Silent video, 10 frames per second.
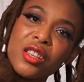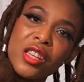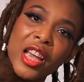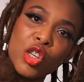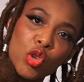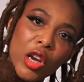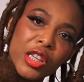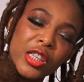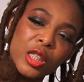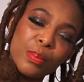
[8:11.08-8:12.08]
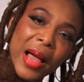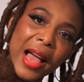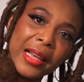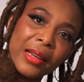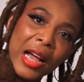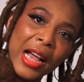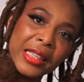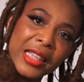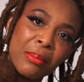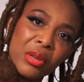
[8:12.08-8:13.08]
enjoy this bag
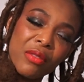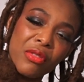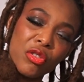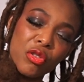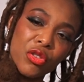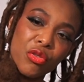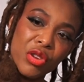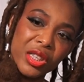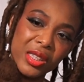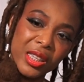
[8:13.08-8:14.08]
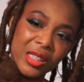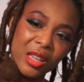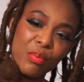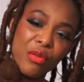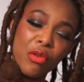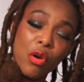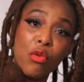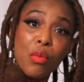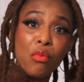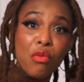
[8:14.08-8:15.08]
as I'm giving you 360 before
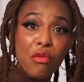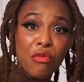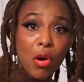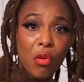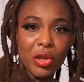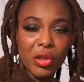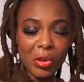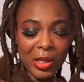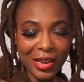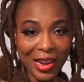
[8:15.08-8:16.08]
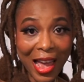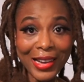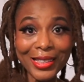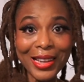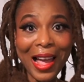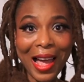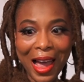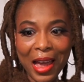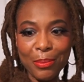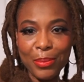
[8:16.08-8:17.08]
we move forward to the next
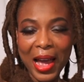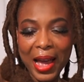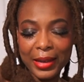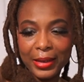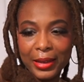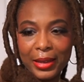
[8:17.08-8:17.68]
handbag.